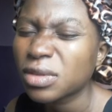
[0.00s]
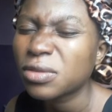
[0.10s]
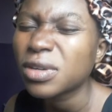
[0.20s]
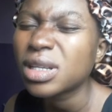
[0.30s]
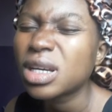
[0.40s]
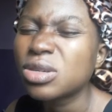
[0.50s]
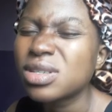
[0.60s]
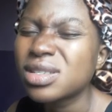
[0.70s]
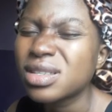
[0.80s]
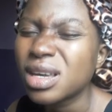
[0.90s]
Father, you
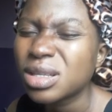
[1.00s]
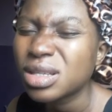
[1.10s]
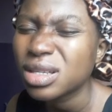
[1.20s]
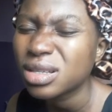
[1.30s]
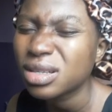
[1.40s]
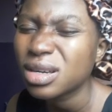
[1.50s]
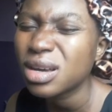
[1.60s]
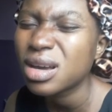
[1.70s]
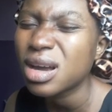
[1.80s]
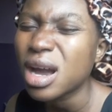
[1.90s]
said
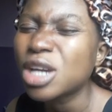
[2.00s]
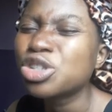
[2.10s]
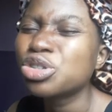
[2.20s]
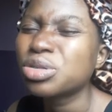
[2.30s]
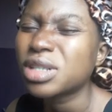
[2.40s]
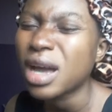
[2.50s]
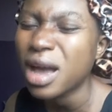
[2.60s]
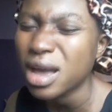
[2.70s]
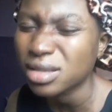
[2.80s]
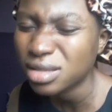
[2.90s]
I should
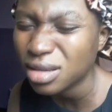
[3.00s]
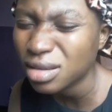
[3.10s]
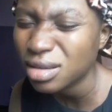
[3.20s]
ask.